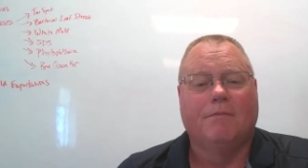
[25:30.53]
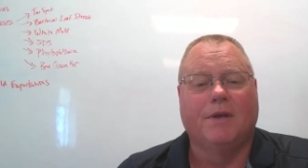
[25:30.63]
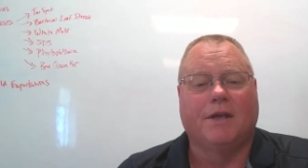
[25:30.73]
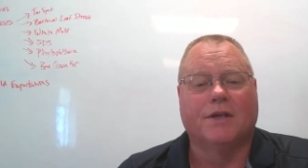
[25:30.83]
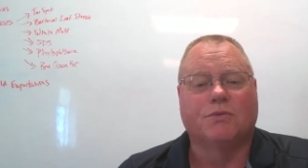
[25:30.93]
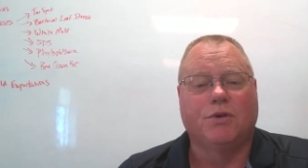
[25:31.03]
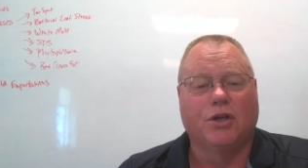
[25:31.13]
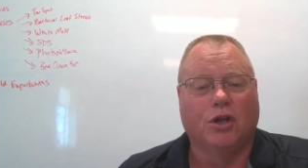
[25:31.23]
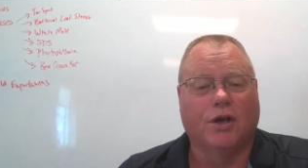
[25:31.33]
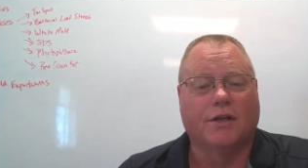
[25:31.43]
because when
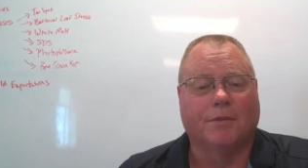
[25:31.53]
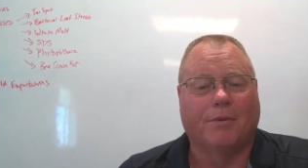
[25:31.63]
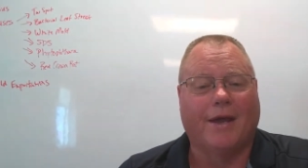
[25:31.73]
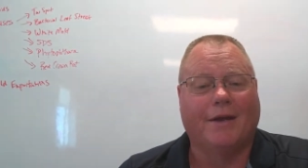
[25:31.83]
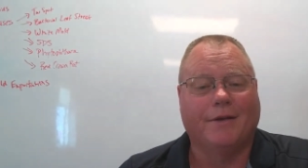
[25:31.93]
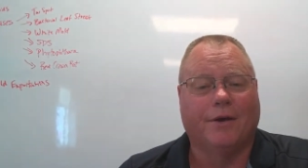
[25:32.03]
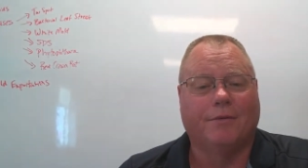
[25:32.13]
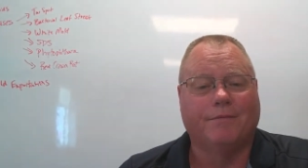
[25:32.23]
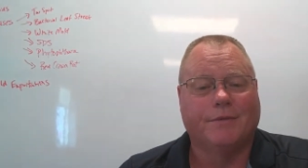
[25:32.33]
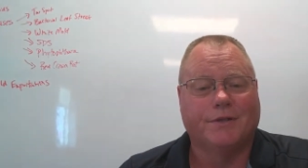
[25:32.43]
you look at the plant and
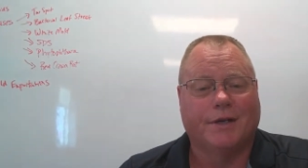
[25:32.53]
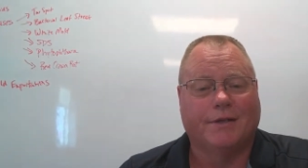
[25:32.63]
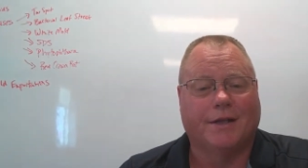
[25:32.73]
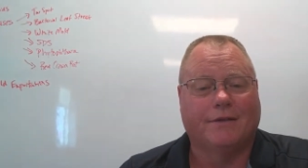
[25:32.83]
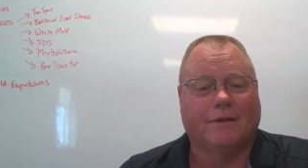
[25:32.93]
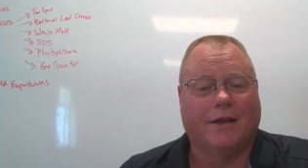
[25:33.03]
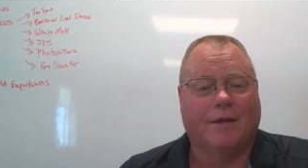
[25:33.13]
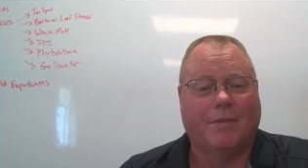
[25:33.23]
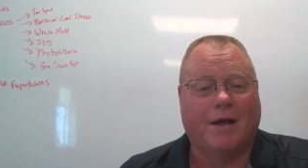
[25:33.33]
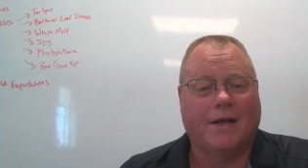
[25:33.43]
go, shit, that's a lot
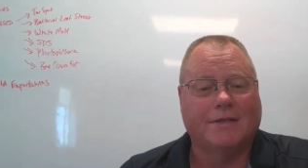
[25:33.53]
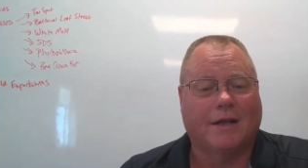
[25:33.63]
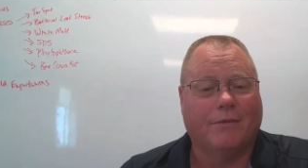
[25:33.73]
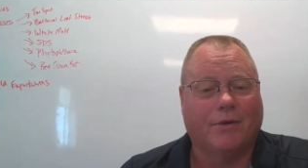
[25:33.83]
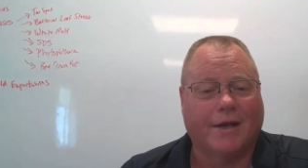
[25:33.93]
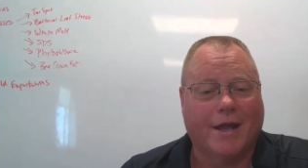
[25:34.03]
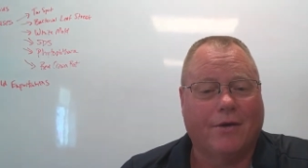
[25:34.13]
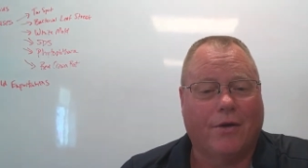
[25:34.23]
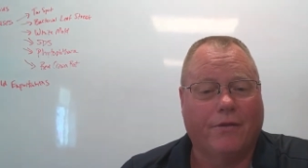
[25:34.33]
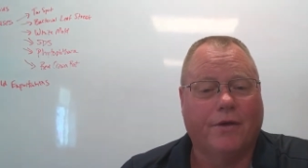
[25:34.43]
of pods, I don't want to
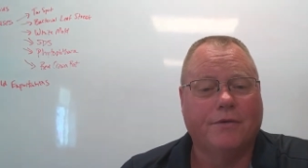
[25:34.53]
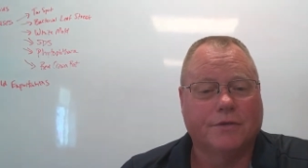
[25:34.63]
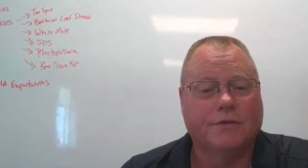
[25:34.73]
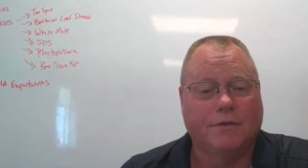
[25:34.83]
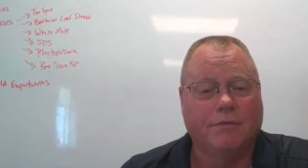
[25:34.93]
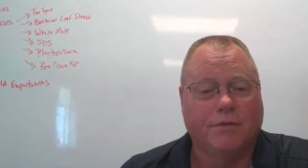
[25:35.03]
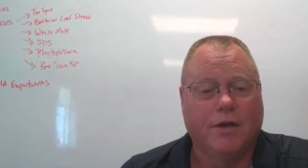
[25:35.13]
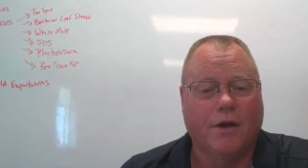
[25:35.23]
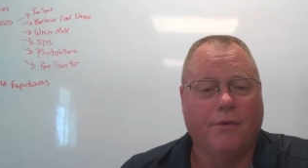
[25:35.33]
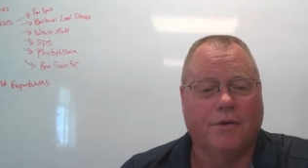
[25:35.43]
count all those.
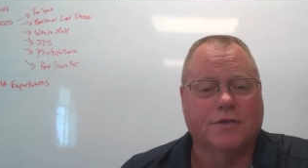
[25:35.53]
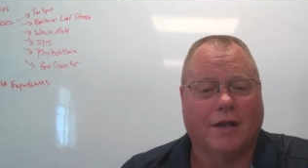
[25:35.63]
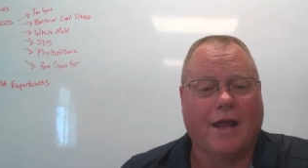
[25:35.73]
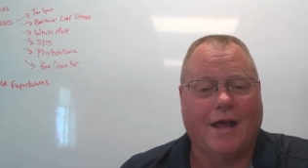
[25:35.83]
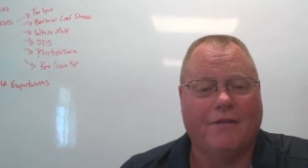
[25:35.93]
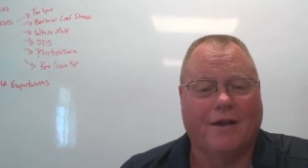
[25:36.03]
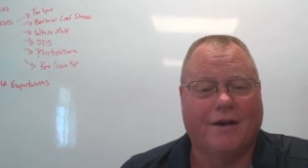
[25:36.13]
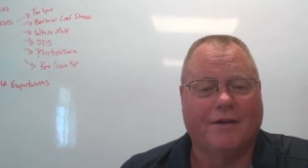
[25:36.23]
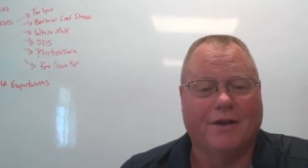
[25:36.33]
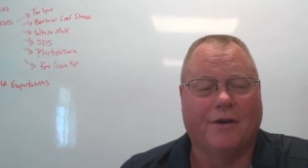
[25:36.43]
There's a lot there.